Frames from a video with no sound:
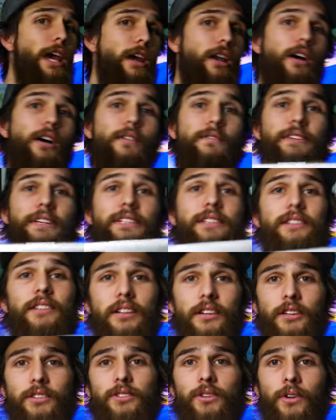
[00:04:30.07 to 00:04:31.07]
and all these
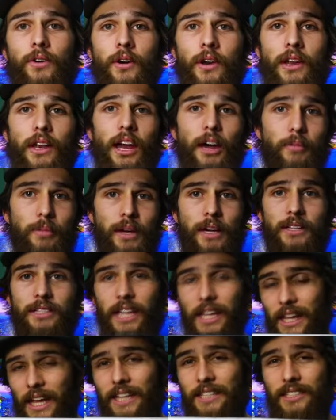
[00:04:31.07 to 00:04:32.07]
stickers are on it, not because
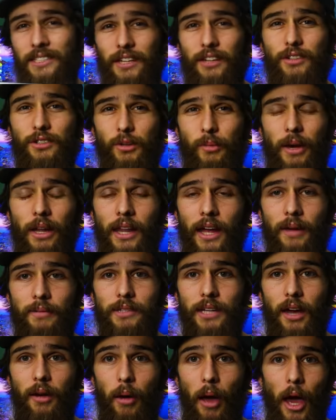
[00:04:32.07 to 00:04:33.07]
I like stickers on my
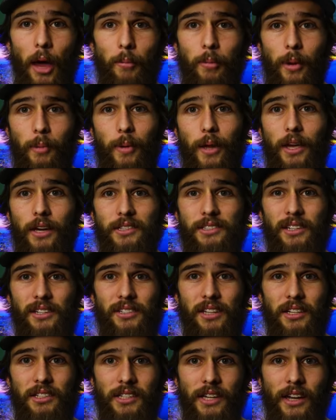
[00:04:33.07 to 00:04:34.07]
laptop, but because
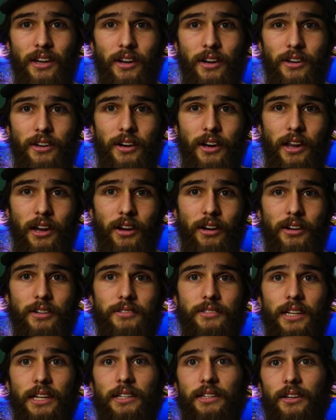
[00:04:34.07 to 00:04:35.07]
there's a dent under here, a
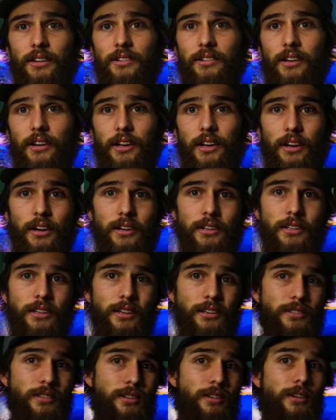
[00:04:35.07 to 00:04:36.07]
dent under here, a
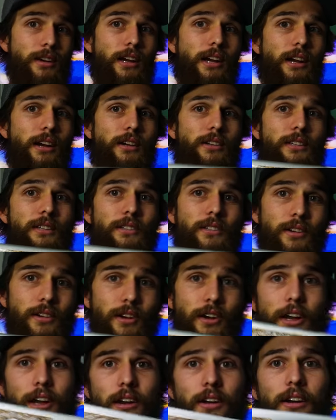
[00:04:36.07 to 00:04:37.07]
dent under here, a dent
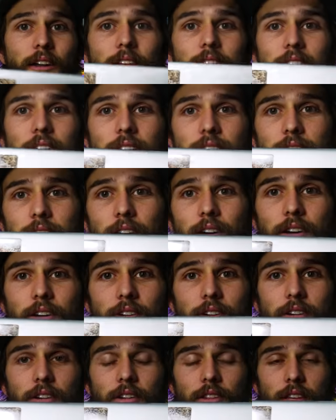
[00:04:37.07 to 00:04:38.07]
under here, and a dent
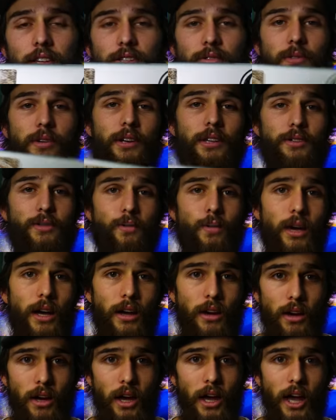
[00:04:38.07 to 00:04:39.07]
under this one as
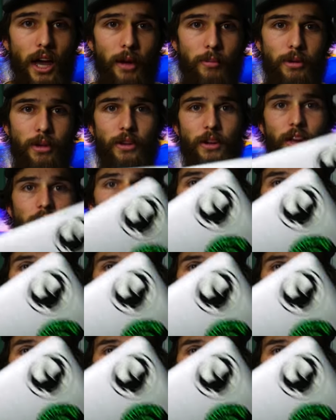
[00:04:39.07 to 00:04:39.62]
well. I mean, you can